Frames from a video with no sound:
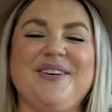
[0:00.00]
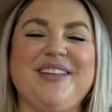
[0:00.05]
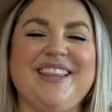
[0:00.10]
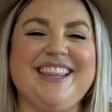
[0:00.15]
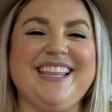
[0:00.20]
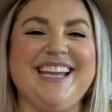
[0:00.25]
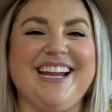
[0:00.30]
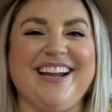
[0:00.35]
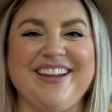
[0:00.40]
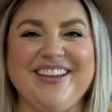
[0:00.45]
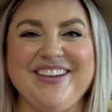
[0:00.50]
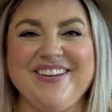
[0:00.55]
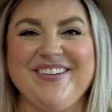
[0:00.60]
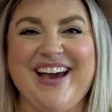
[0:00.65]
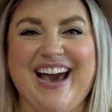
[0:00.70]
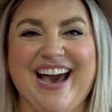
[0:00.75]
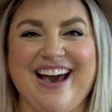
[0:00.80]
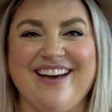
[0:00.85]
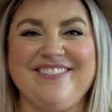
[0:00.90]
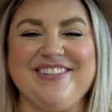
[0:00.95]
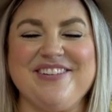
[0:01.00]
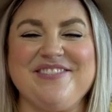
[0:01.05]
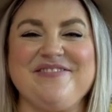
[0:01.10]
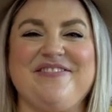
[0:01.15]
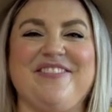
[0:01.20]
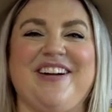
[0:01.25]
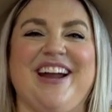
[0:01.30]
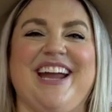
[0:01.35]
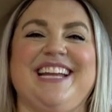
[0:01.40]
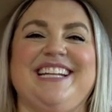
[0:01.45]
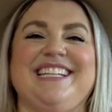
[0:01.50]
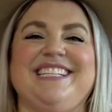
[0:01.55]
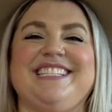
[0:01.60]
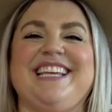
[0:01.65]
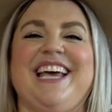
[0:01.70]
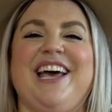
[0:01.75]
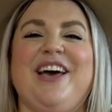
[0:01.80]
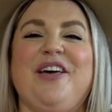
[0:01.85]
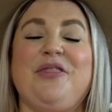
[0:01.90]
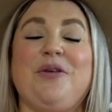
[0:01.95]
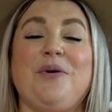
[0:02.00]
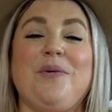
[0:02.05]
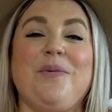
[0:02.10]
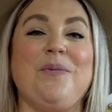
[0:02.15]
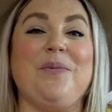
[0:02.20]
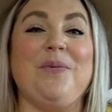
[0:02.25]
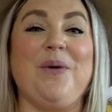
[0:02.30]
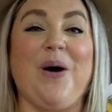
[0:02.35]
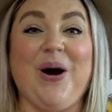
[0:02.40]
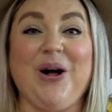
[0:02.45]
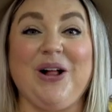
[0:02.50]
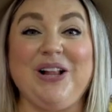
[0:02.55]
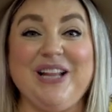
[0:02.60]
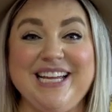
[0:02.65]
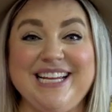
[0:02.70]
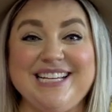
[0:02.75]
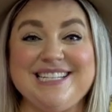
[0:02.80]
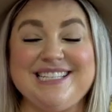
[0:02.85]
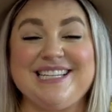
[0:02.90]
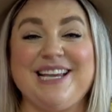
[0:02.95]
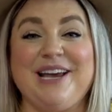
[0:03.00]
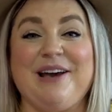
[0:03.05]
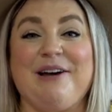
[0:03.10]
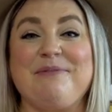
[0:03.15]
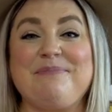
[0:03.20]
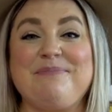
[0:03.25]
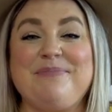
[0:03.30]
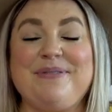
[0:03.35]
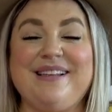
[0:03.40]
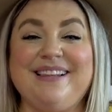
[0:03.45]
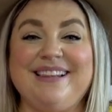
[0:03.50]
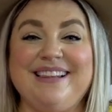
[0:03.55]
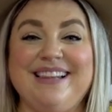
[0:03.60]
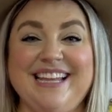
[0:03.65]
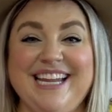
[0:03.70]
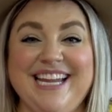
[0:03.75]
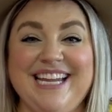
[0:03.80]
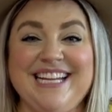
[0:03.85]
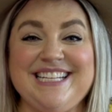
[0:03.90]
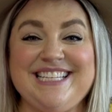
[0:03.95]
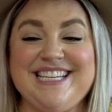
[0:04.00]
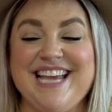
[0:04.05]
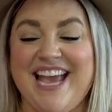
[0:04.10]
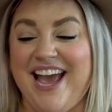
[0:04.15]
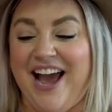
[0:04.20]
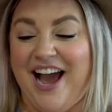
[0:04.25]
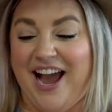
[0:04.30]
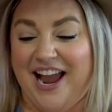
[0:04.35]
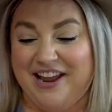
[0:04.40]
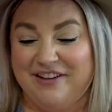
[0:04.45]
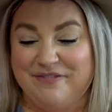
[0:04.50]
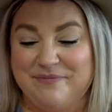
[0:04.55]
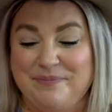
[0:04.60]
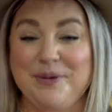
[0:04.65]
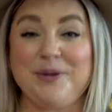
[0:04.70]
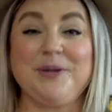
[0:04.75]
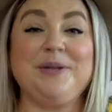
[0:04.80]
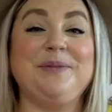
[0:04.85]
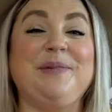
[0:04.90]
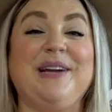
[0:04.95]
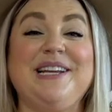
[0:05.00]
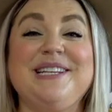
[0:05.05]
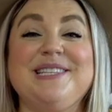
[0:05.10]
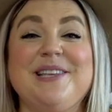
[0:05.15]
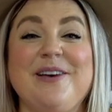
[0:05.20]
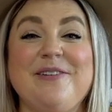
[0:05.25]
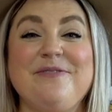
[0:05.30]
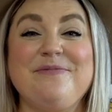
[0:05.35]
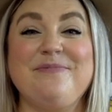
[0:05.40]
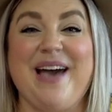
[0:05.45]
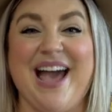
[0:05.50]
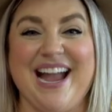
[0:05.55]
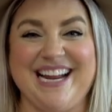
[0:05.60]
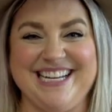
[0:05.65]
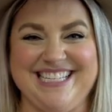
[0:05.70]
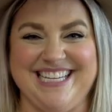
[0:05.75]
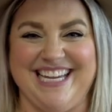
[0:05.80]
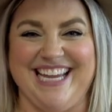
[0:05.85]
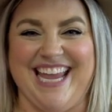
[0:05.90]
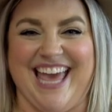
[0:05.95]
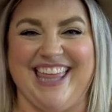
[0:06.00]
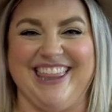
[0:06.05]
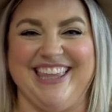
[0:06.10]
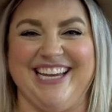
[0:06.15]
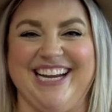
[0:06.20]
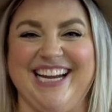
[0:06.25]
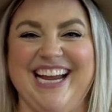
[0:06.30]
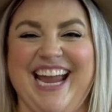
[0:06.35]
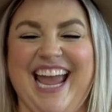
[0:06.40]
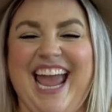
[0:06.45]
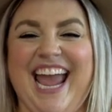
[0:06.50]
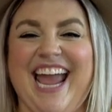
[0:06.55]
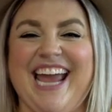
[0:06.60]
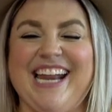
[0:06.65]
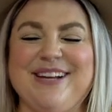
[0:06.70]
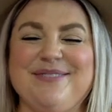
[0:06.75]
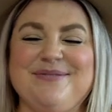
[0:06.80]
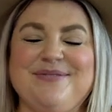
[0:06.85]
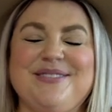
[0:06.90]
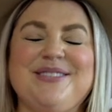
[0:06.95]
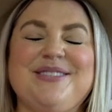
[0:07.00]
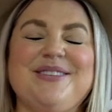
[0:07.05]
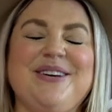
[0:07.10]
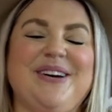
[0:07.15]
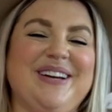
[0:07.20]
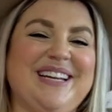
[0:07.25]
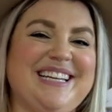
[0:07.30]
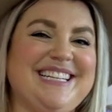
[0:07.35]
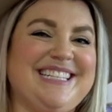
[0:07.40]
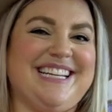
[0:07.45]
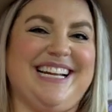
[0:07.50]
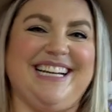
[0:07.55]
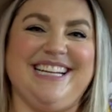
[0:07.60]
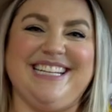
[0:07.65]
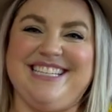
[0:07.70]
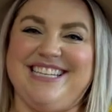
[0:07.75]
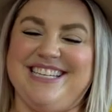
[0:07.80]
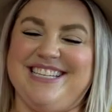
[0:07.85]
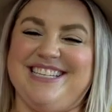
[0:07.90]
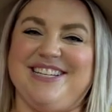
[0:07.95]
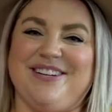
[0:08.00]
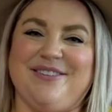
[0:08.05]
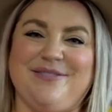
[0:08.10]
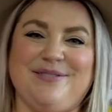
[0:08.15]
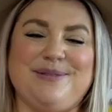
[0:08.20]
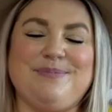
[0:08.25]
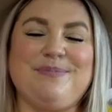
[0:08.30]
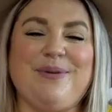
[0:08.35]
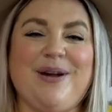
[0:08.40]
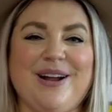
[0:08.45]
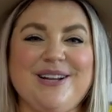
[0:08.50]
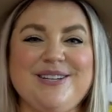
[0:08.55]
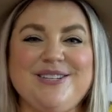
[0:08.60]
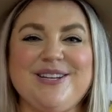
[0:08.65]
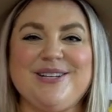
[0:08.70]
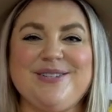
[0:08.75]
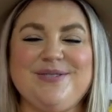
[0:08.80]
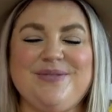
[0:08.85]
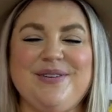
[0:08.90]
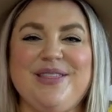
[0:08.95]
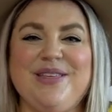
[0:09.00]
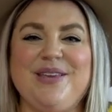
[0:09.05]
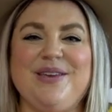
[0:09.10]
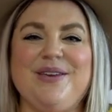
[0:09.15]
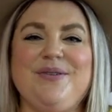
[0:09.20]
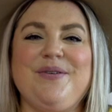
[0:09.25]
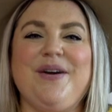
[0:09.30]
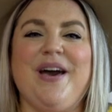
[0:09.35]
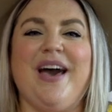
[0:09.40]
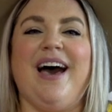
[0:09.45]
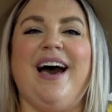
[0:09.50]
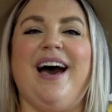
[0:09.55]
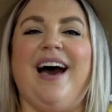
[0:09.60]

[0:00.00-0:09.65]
Well, there you have it, friends. The wall is complete. I have pulled myself back together and I'm so excited to share this project with you.